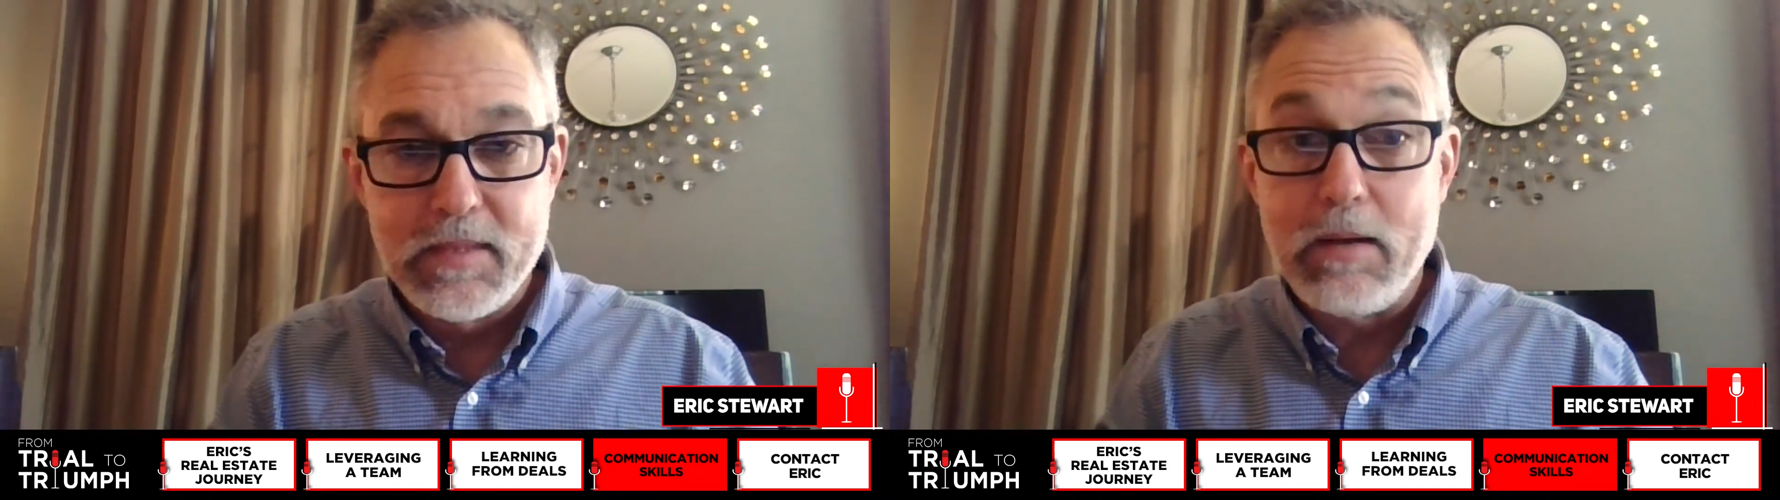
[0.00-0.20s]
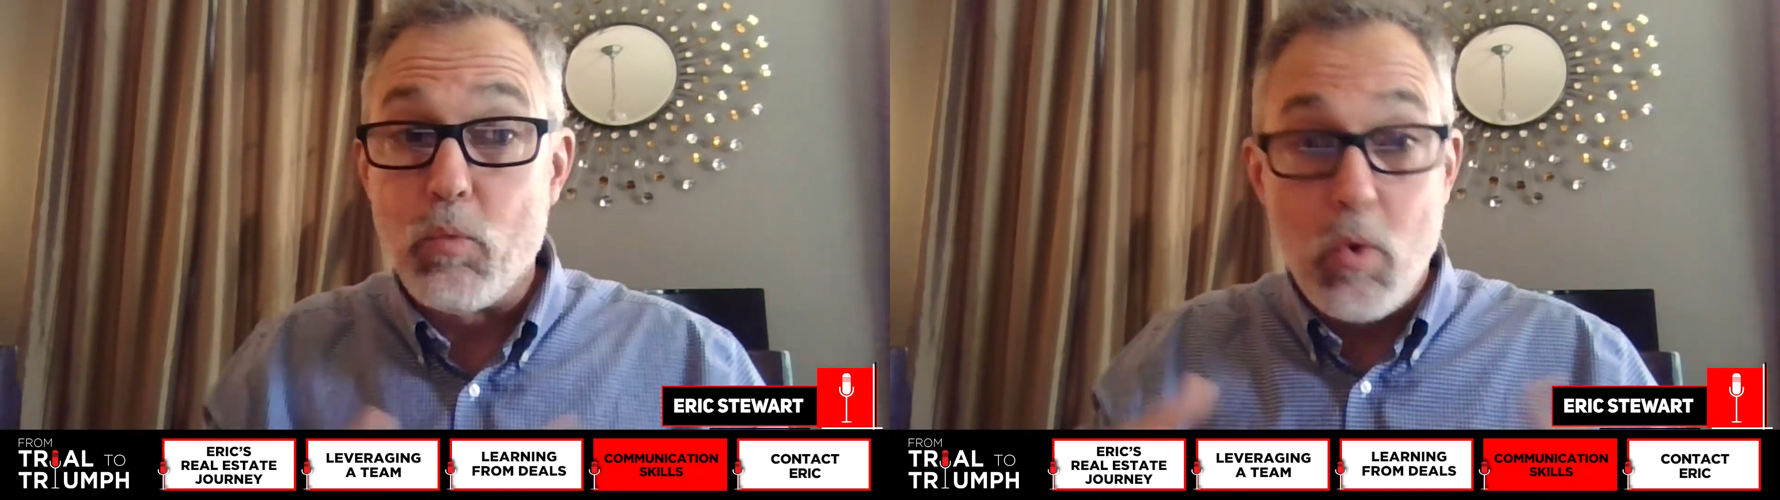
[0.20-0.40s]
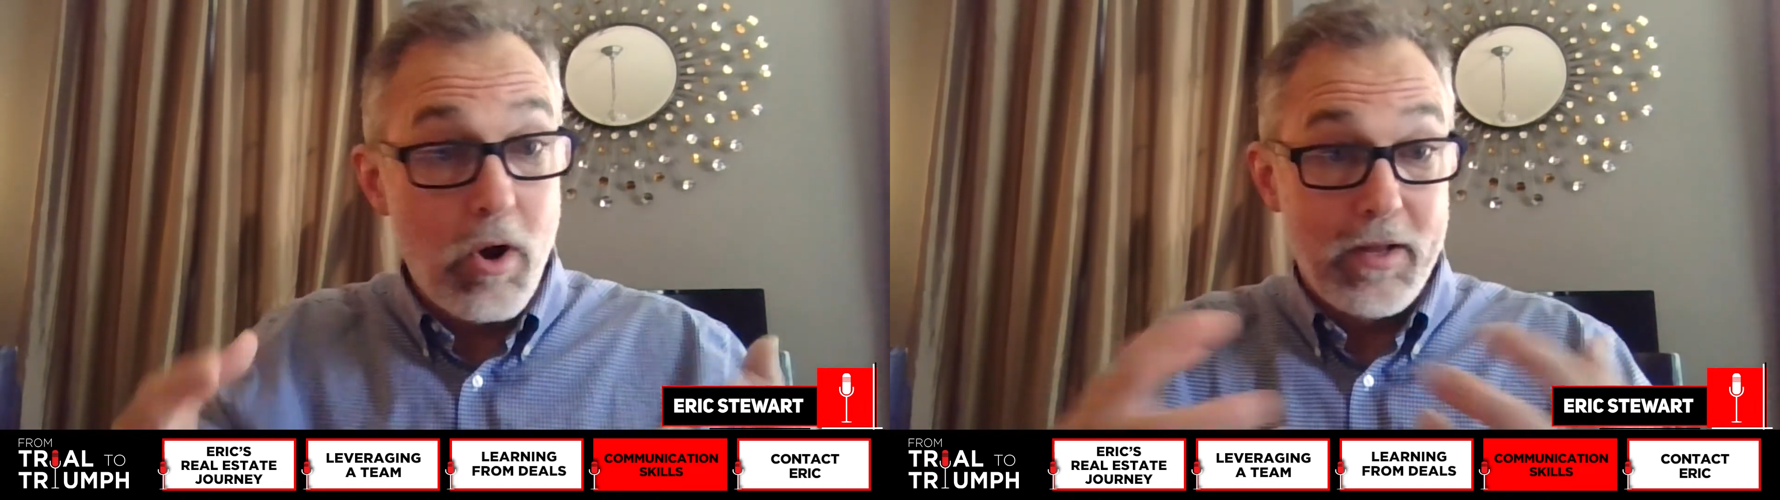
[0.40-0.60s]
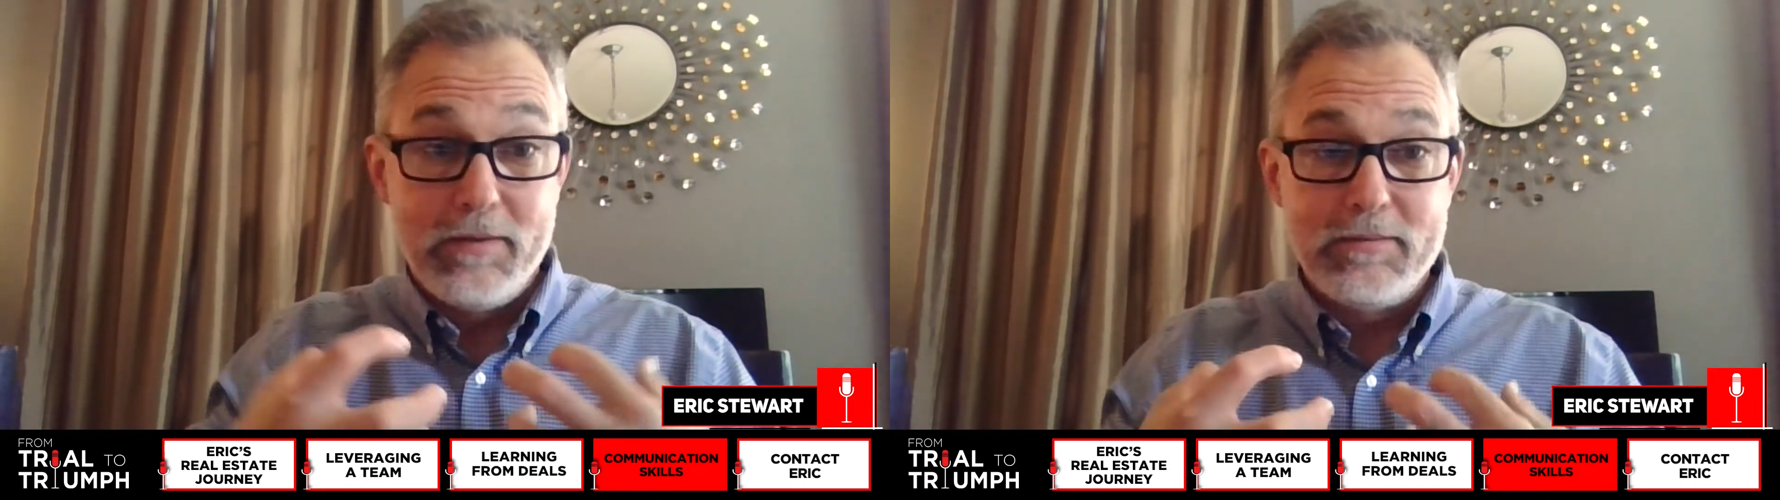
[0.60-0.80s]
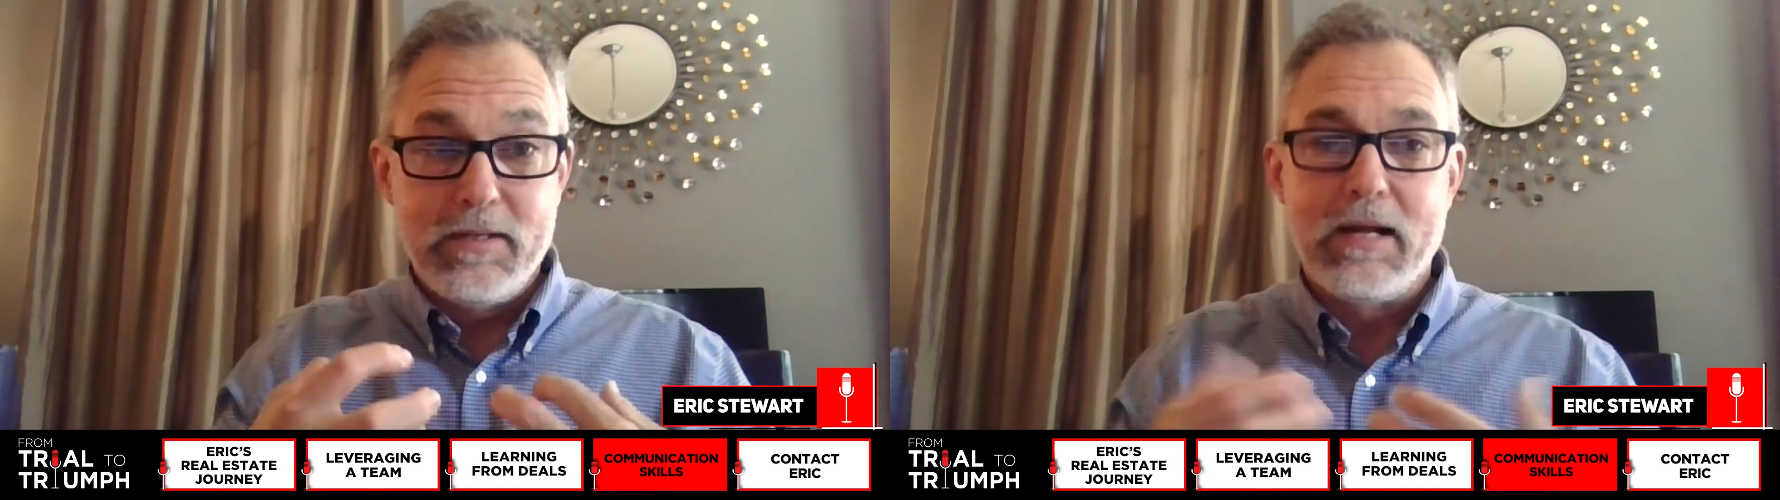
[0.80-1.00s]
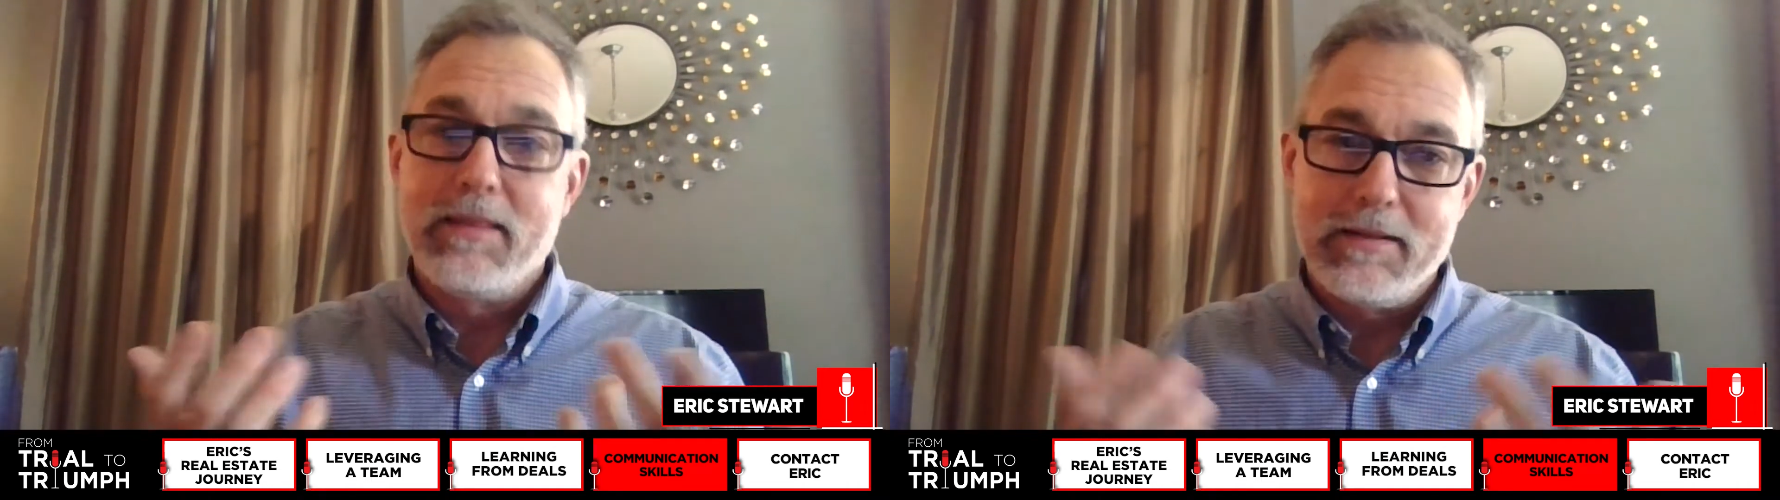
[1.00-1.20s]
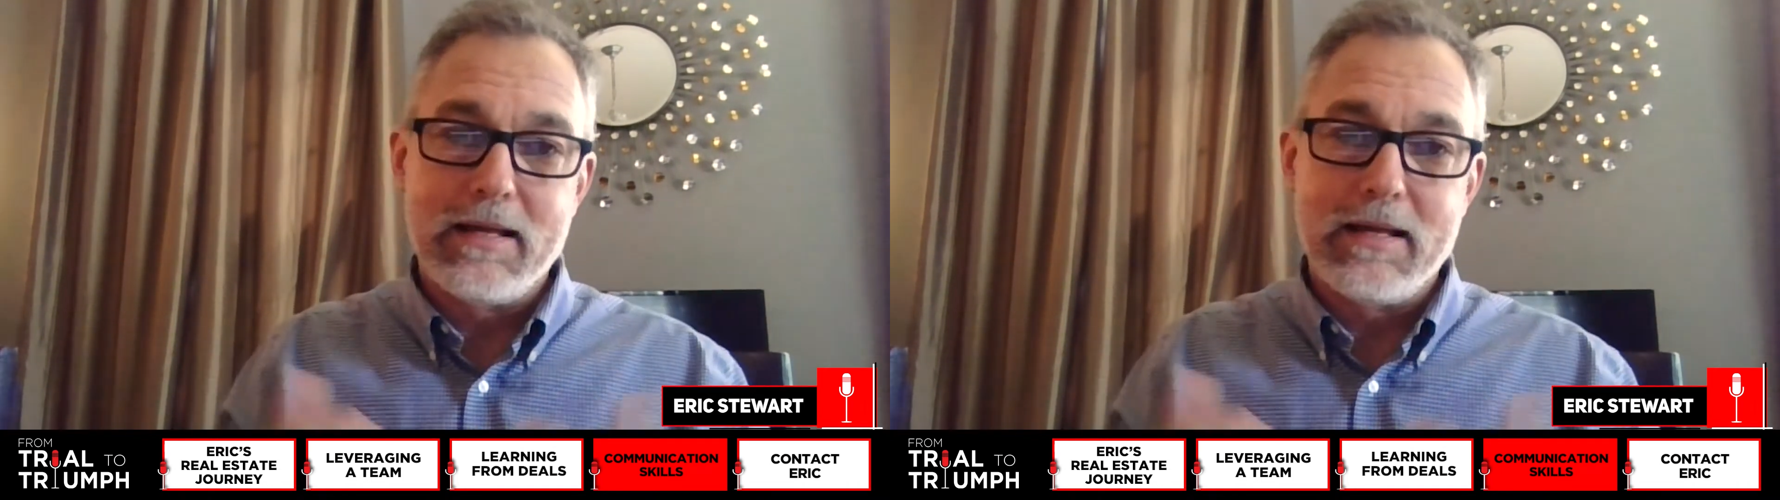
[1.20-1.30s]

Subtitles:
They want it. And I think